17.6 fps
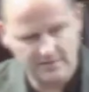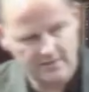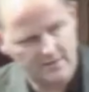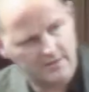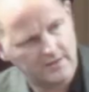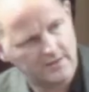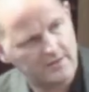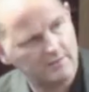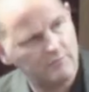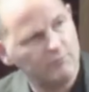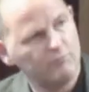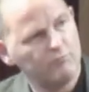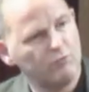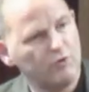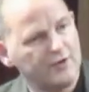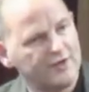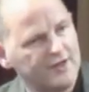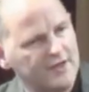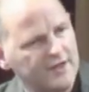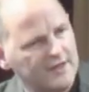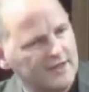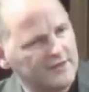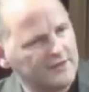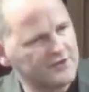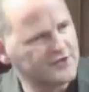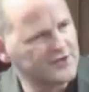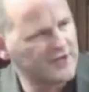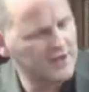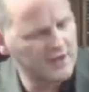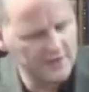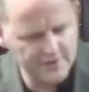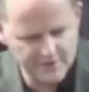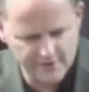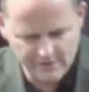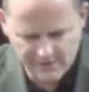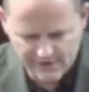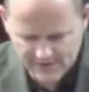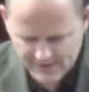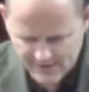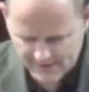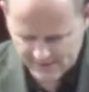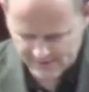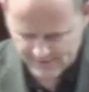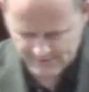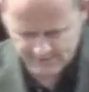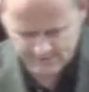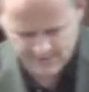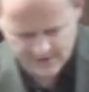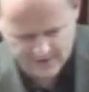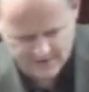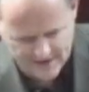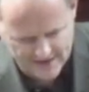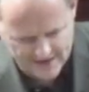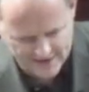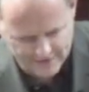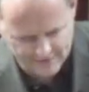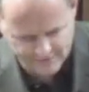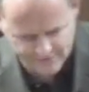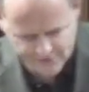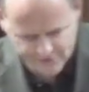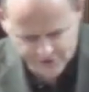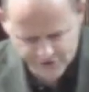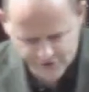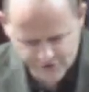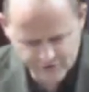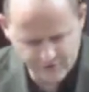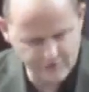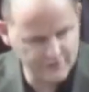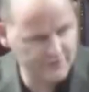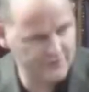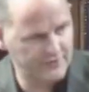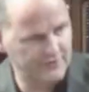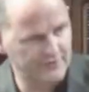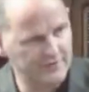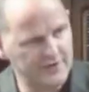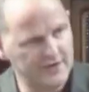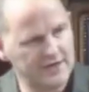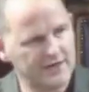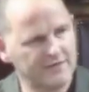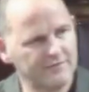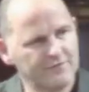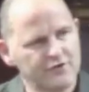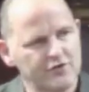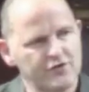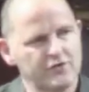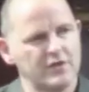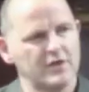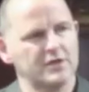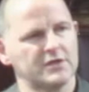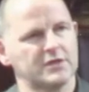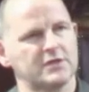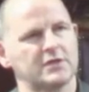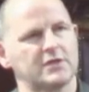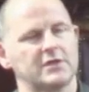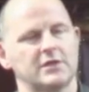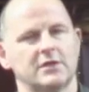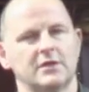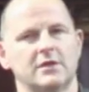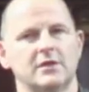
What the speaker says: that, there's that underlying lack of truth, a lack of trust.